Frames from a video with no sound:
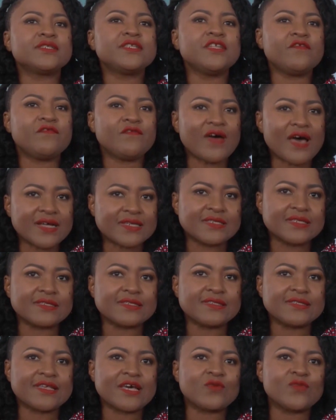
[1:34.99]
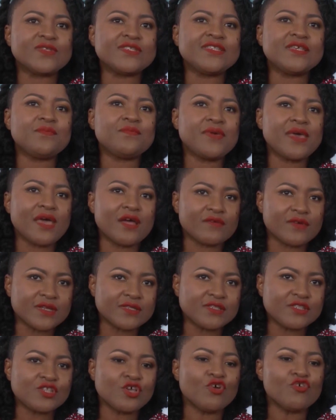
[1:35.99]
But the fact is that we see
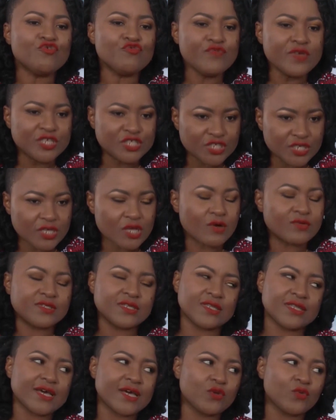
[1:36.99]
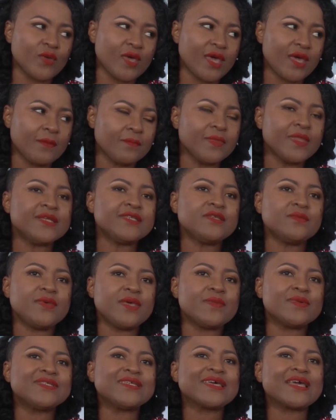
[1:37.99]
parents reaching out in that way
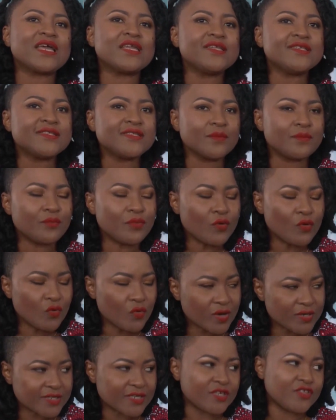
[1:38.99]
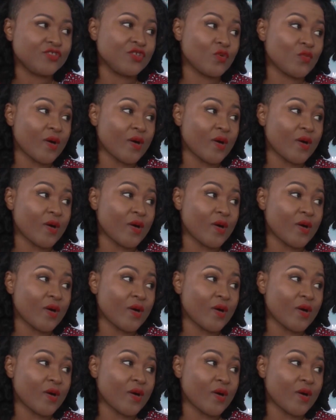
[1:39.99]
to be able to get the support